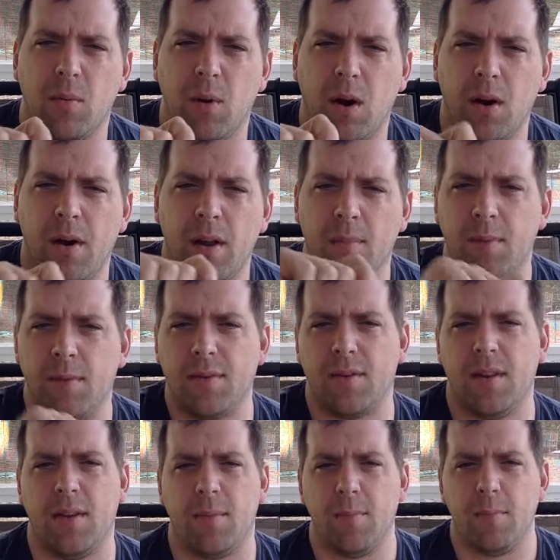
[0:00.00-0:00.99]
the water nipples
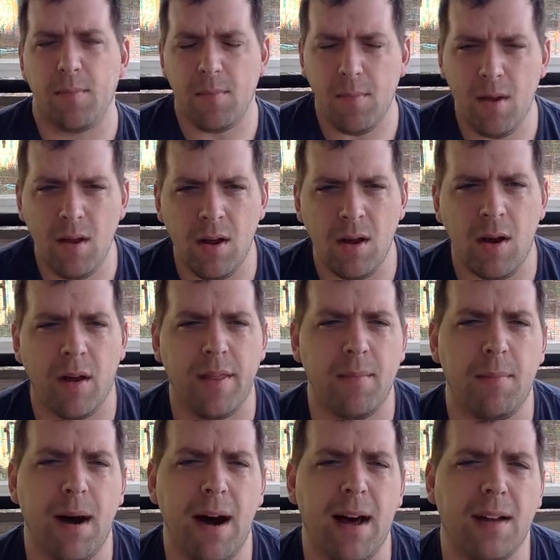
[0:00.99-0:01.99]
on the
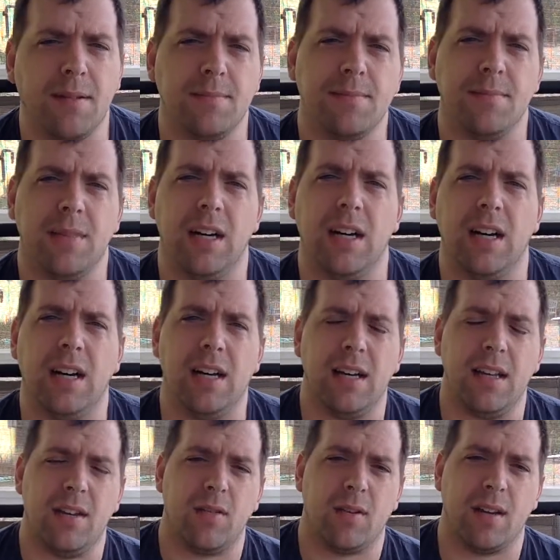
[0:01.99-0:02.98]
bottom
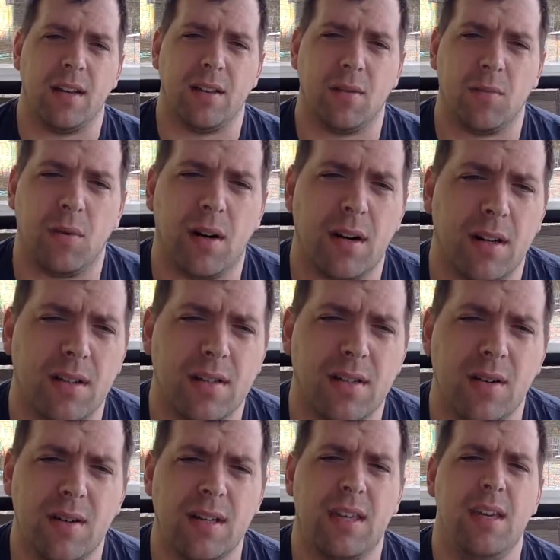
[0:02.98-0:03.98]
in order to get the water.
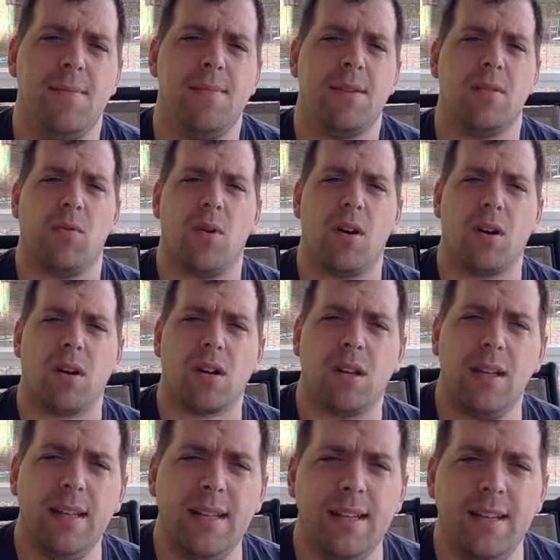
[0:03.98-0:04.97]
So it keeps the water
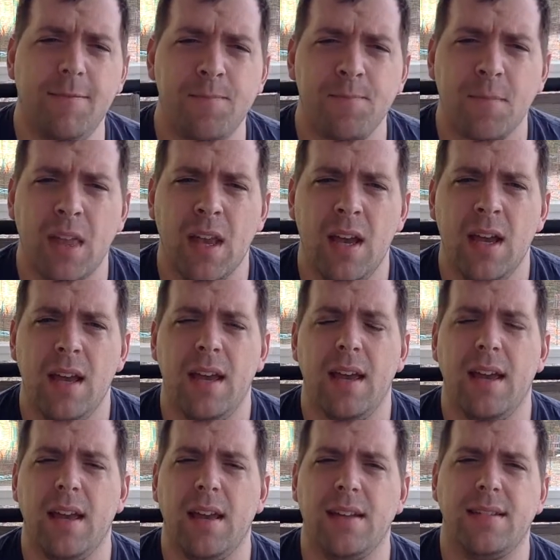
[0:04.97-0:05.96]
clean.
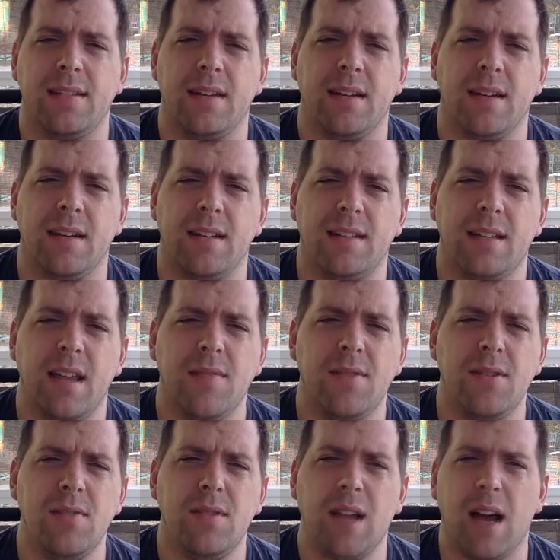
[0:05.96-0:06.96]
It saves
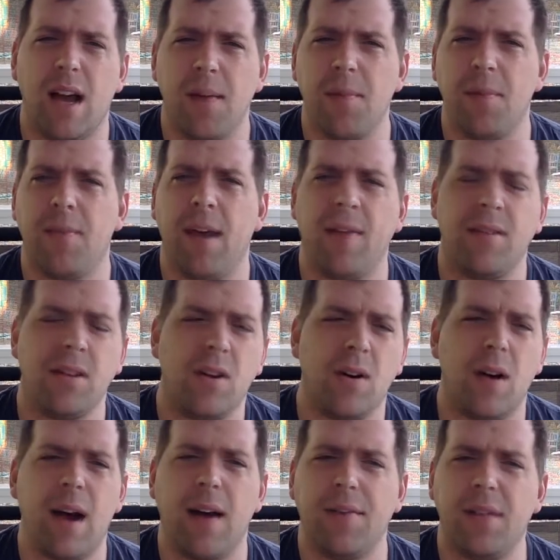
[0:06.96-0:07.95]
you time of having to
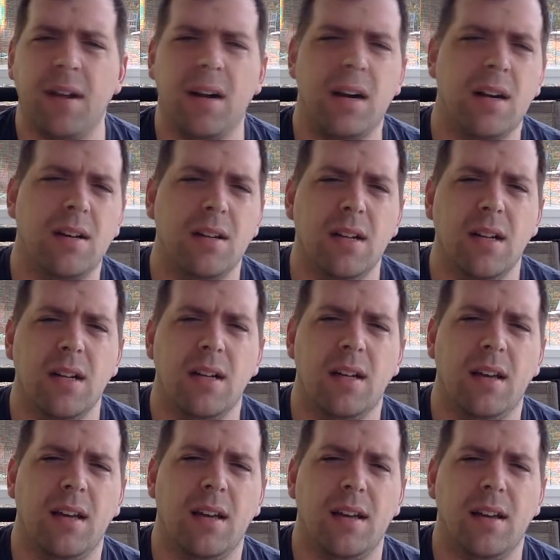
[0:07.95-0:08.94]
go out there
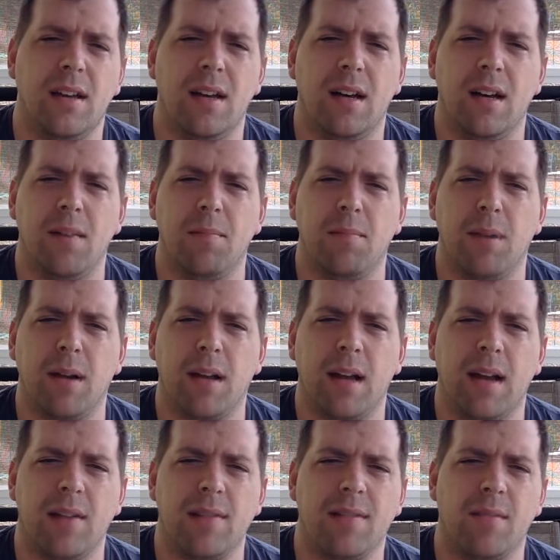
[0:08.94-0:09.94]
and bucket
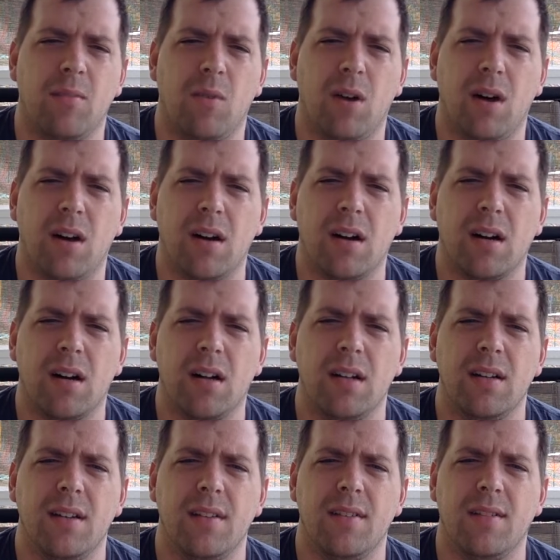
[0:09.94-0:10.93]
out some water
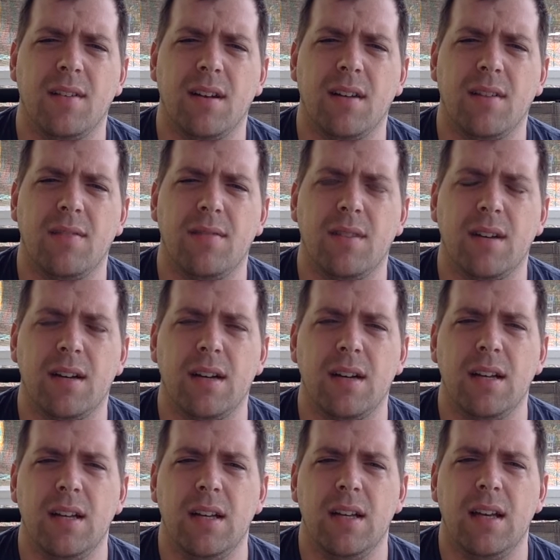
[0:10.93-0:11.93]
and stuff.
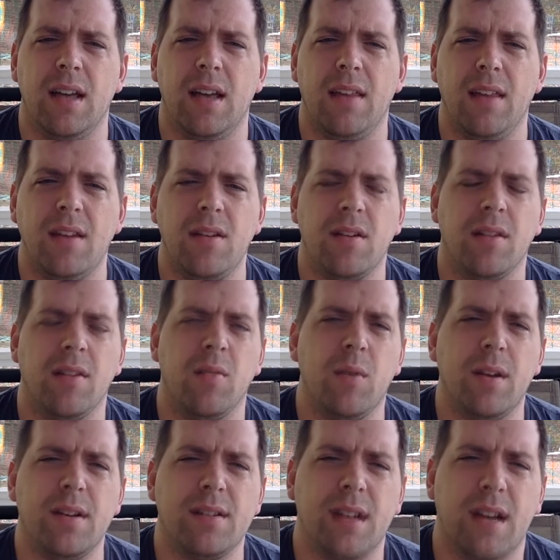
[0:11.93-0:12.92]
And then during the
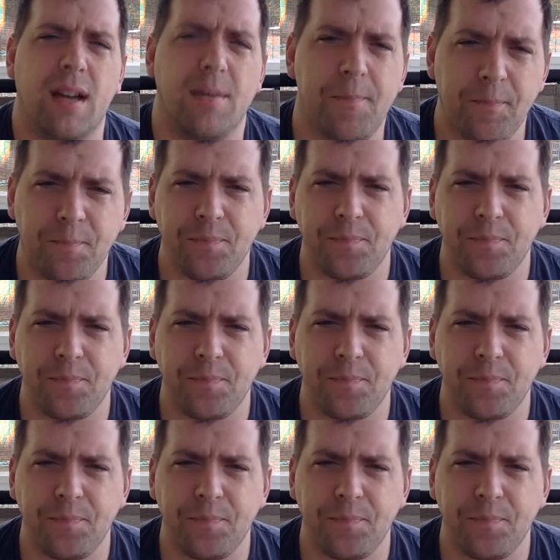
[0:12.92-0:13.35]
winter time,